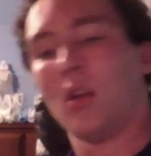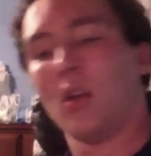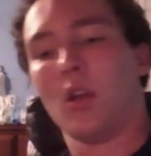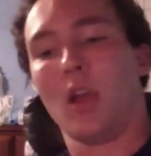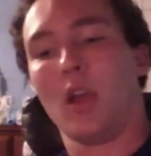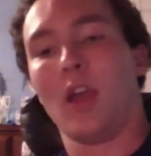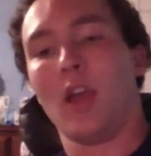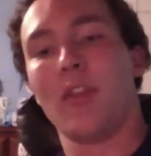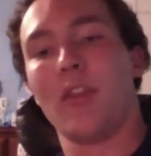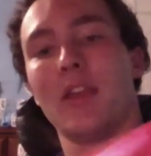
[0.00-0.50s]

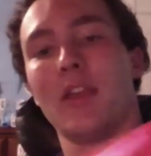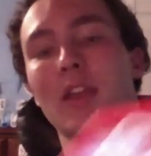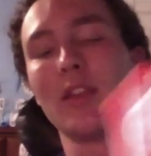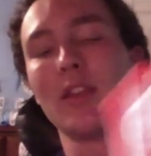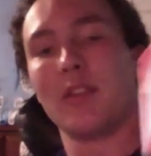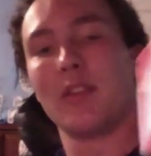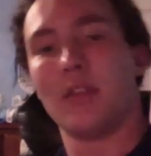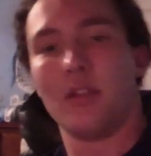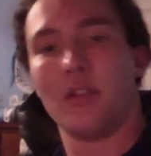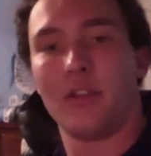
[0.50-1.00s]
And
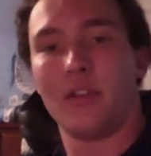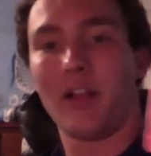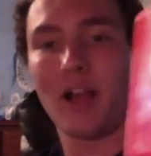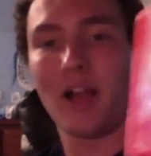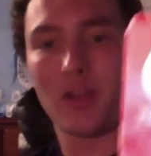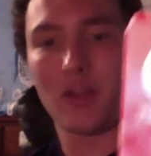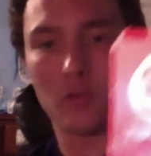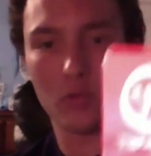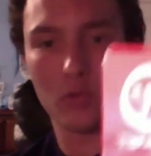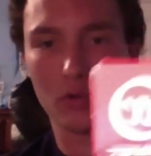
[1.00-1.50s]
then the
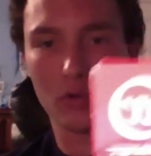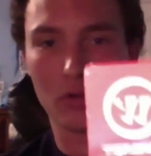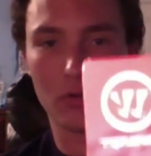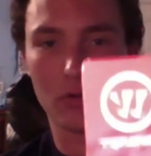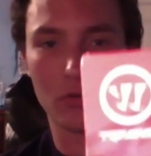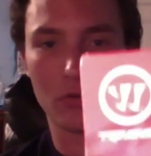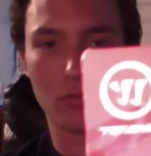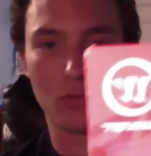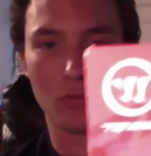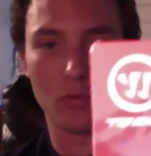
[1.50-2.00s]
last one,
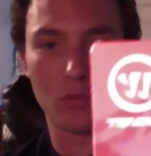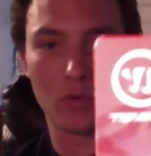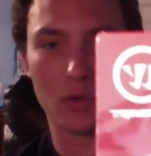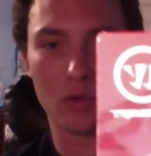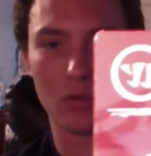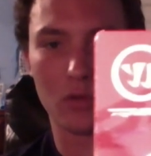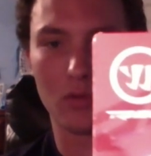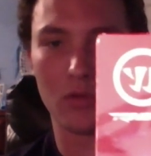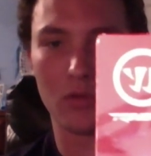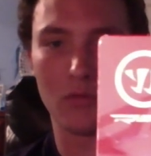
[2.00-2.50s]

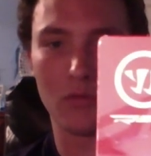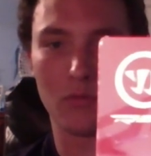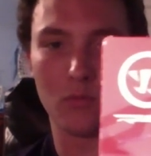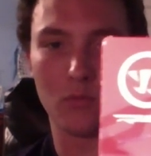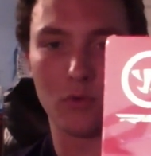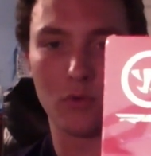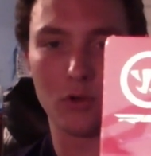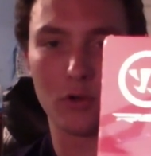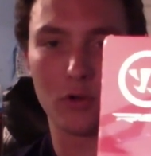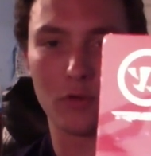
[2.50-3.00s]

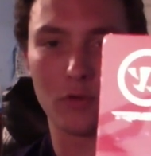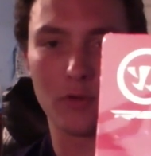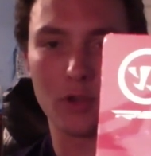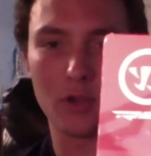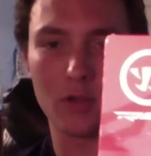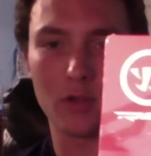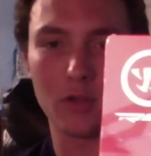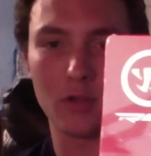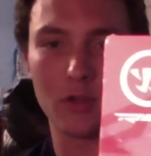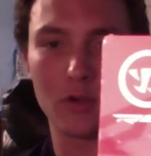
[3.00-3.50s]
Warrior
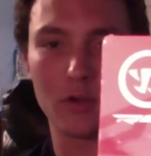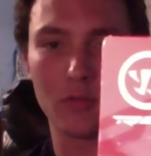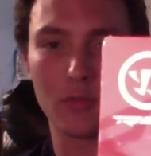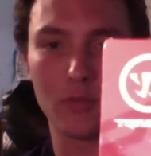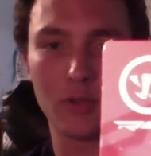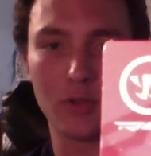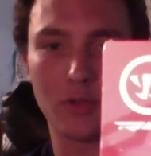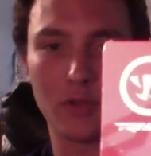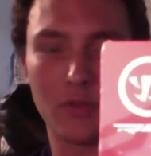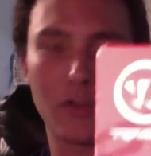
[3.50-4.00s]
Regulator
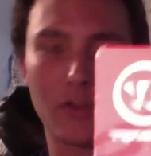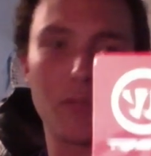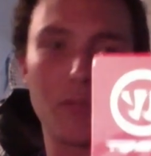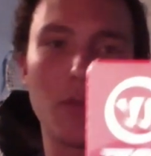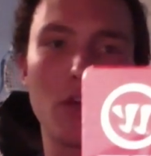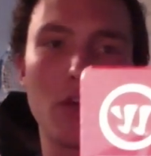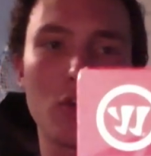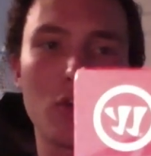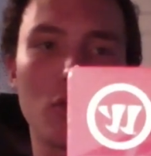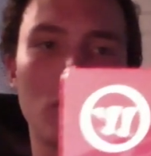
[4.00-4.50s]
Ballistic
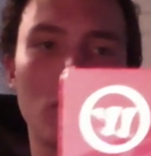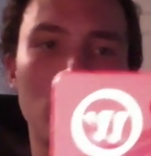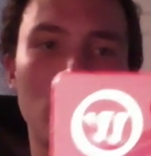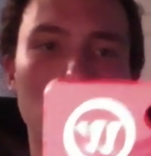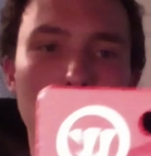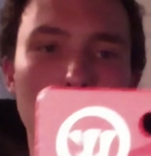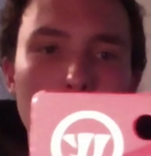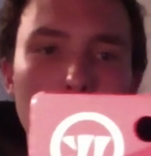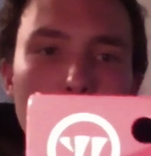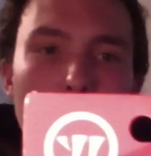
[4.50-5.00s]
Mesh.
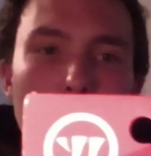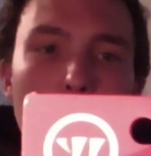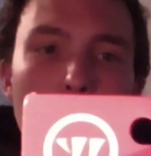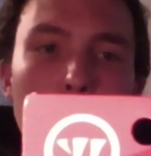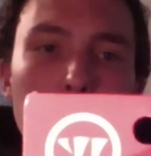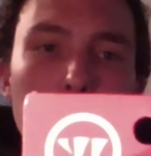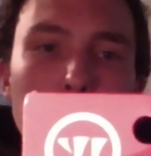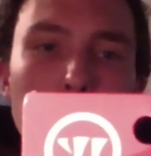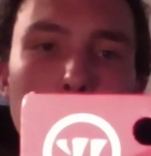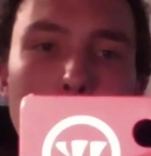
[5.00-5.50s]
So
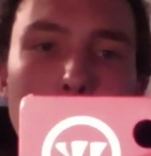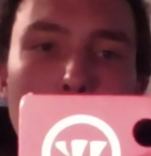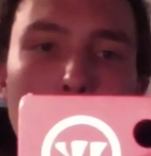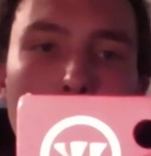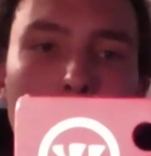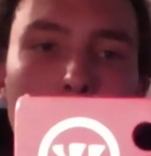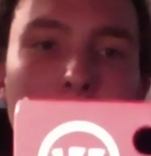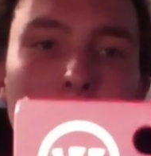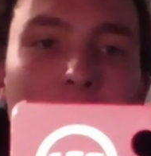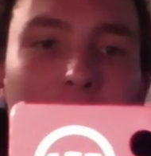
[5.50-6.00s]
on
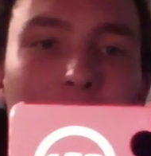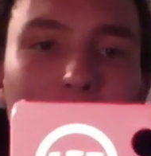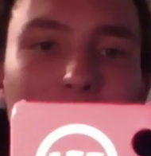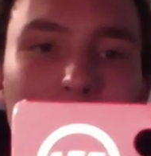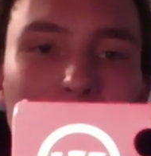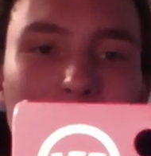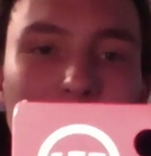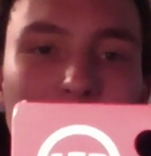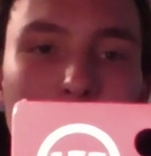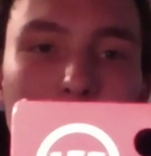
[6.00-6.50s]
the back it
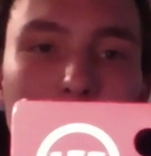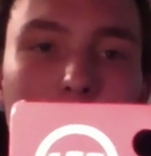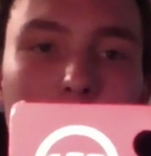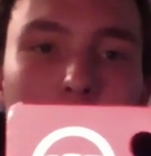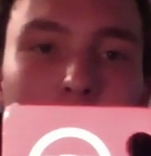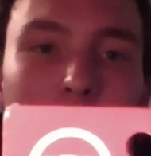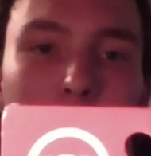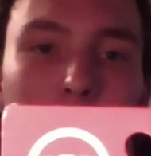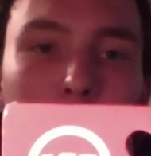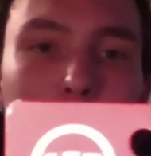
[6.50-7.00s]
says
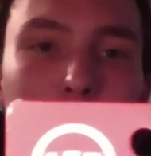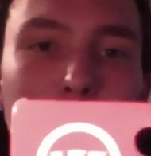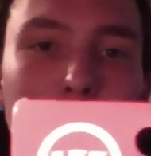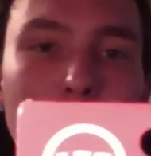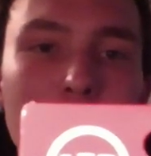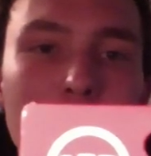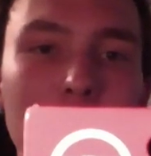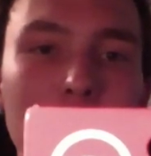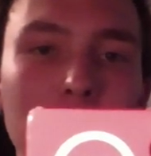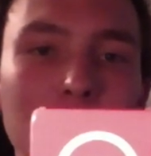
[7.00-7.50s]
military
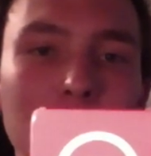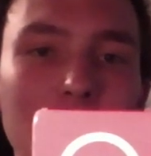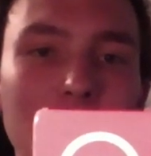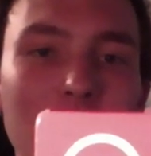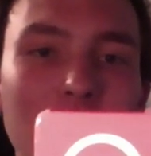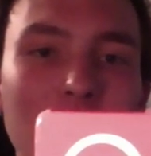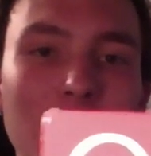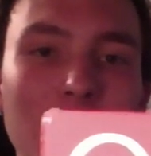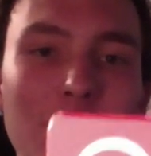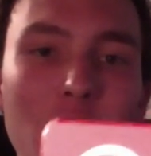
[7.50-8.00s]
grade
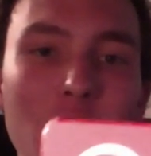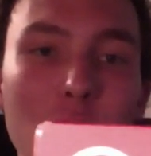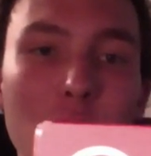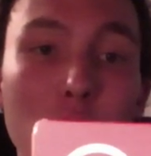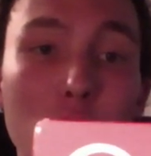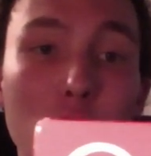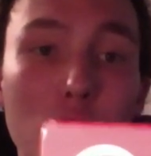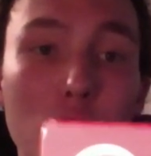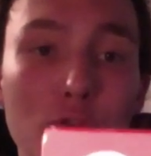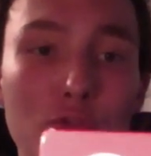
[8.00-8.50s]
ballistic fiber
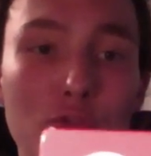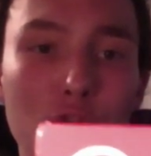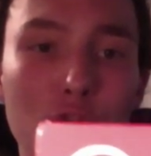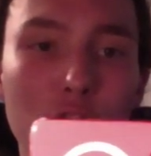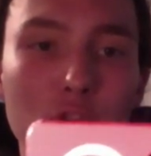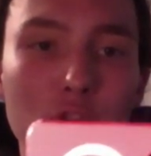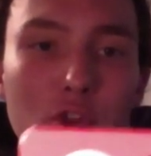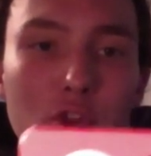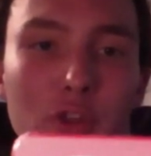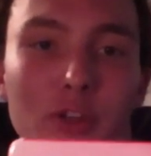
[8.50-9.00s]

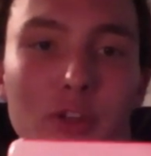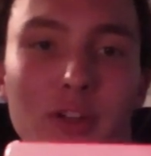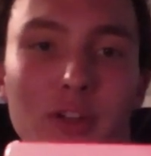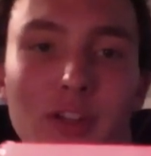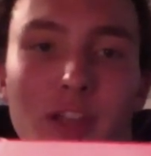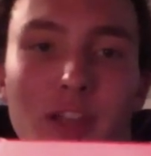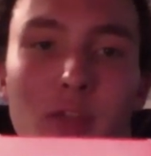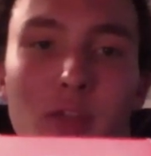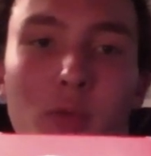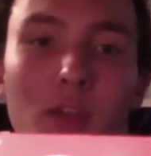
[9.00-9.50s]
construction,
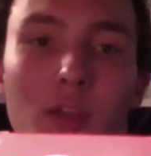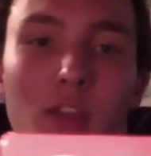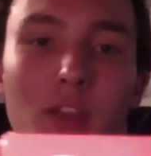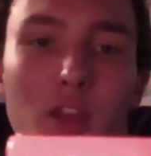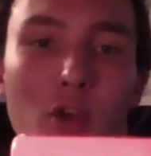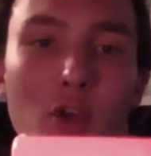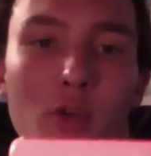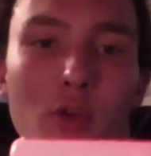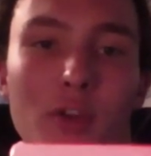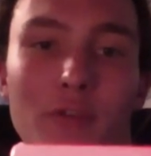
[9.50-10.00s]
lightweight
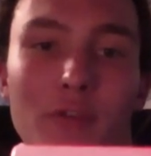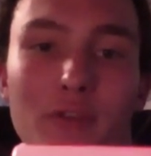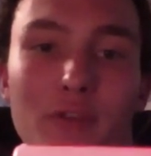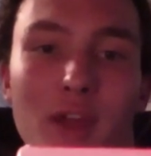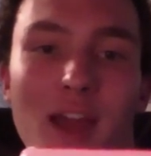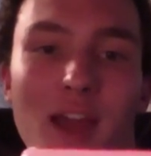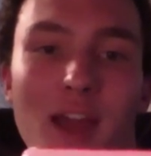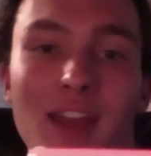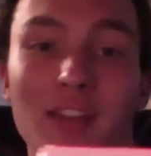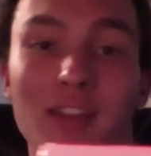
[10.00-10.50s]
coating for
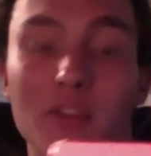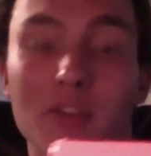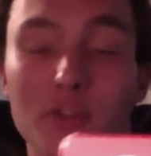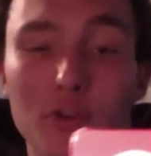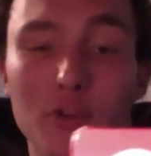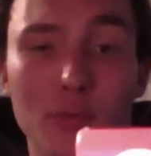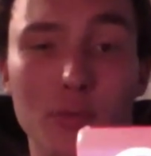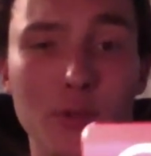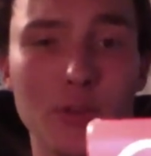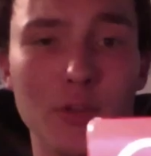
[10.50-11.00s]
added
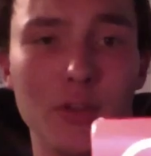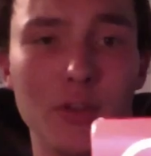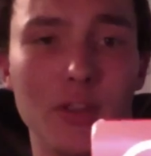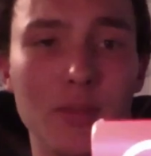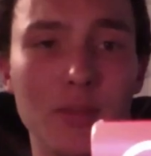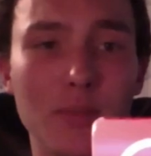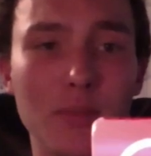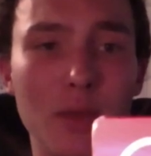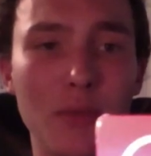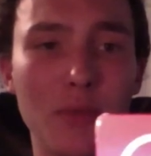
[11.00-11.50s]
durability and
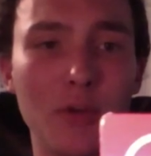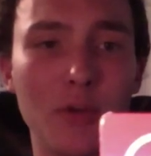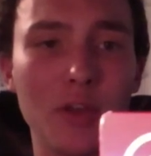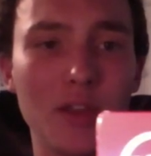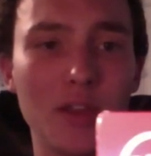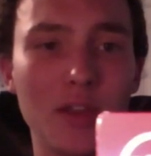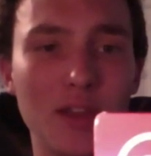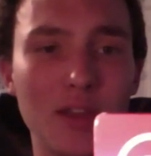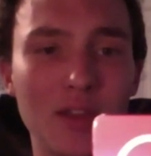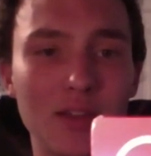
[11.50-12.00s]
memory,
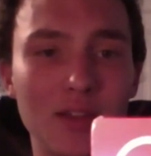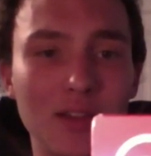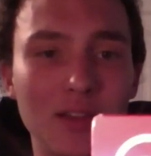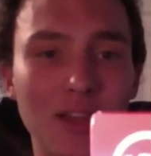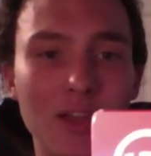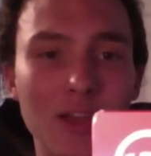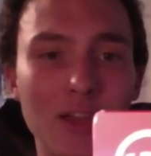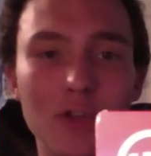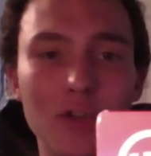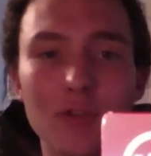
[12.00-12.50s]
and
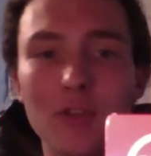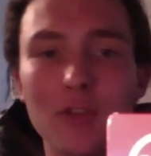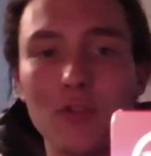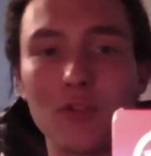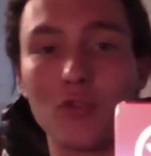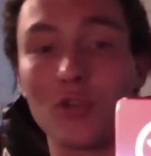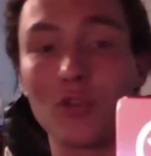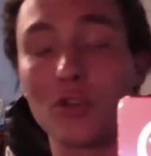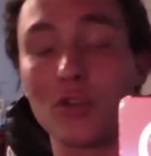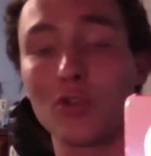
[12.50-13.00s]
lighter than
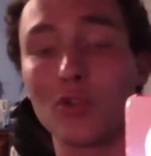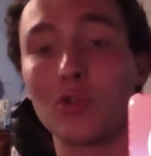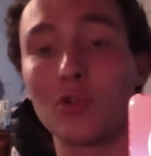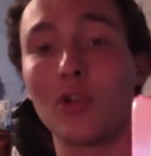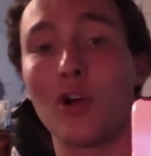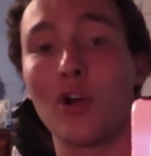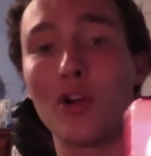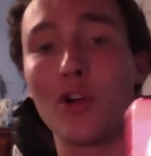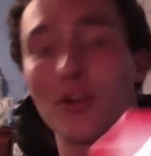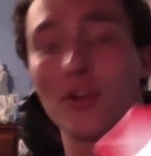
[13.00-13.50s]
traditional
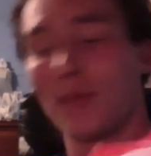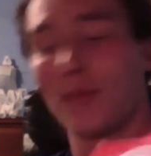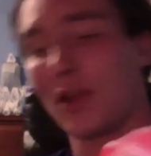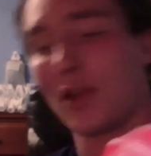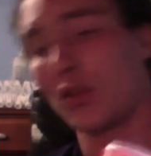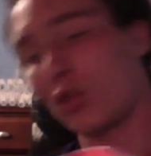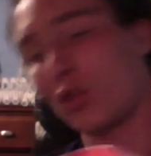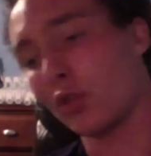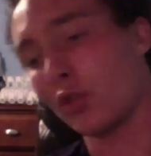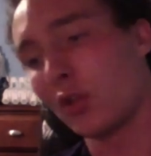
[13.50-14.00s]
hard
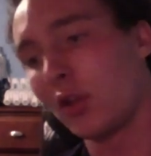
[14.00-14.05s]
mesh.